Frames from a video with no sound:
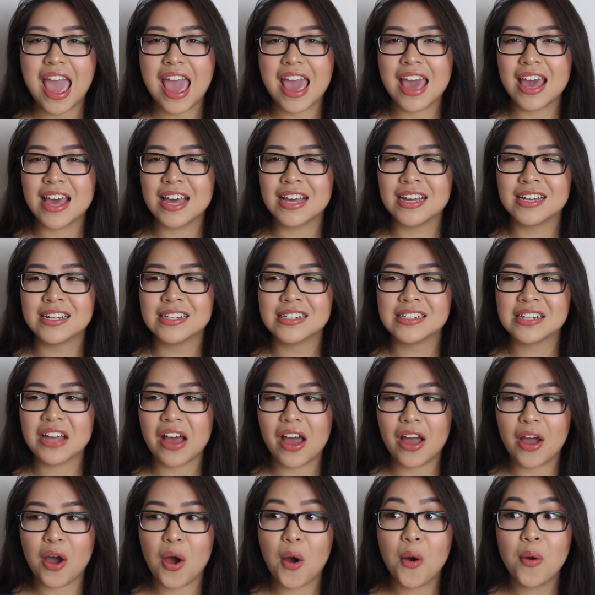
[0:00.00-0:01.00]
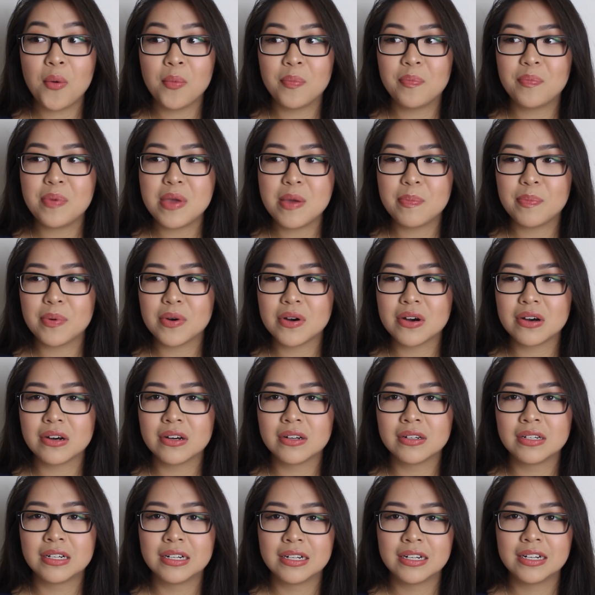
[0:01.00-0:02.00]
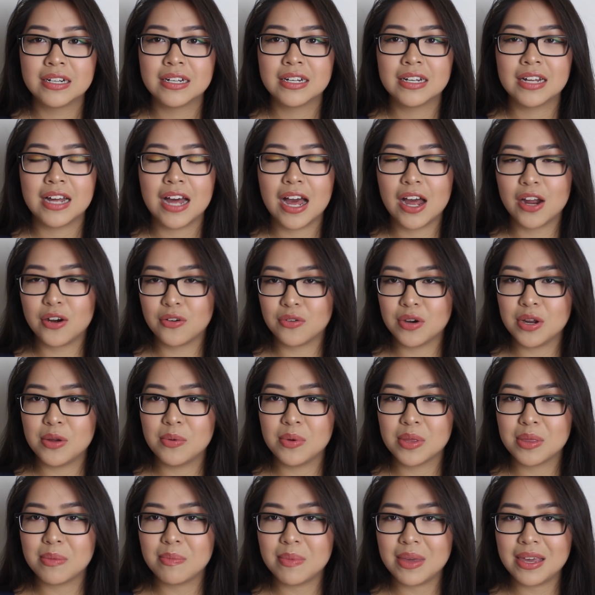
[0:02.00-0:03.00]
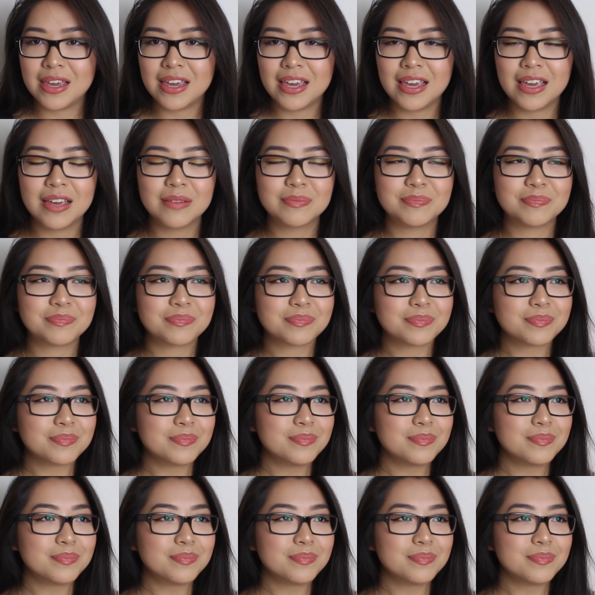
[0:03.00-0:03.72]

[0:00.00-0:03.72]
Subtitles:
And I hope people agree with me.